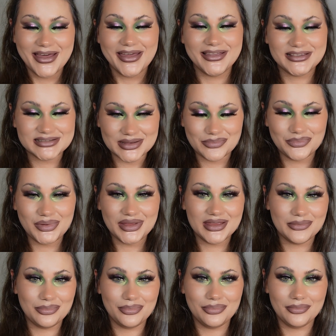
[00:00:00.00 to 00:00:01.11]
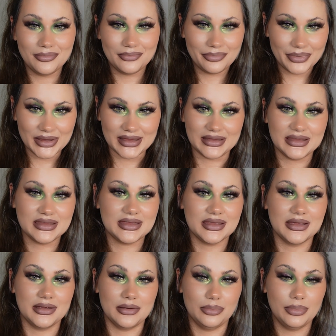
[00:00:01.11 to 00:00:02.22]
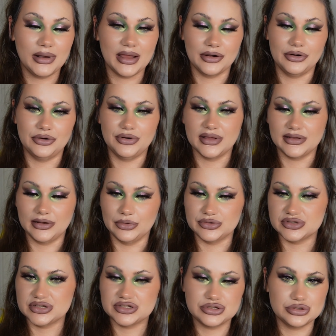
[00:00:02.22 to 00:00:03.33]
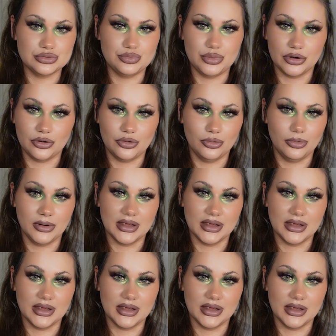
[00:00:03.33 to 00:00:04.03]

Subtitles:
It's a big pink blender that looks super cool,